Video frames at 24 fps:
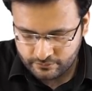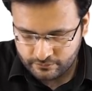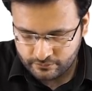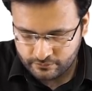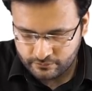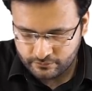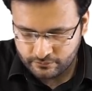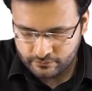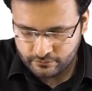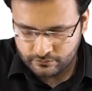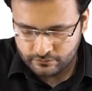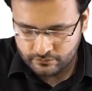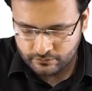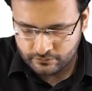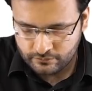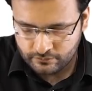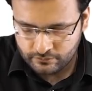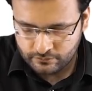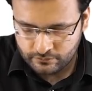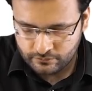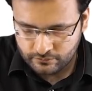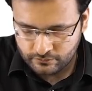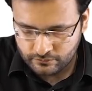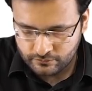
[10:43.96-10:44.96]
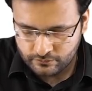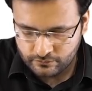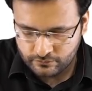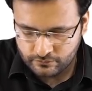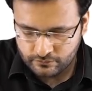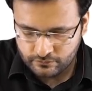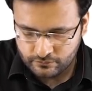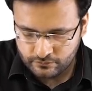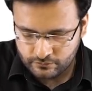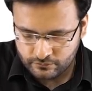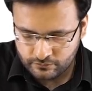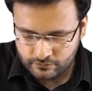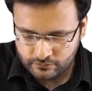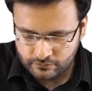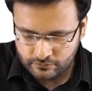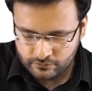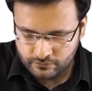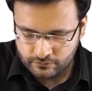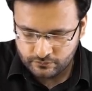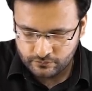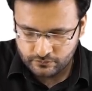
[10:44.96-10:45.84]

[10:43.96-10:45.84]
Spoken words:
No one is speaking in this clip.